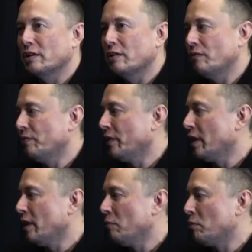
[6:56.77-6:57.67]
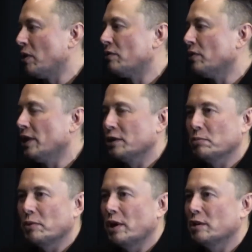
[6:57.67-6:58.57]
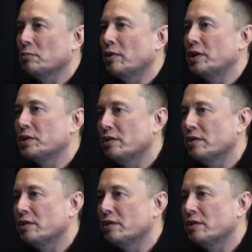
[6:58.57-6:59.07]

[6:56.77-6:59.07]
Tesla bring a smart home technology.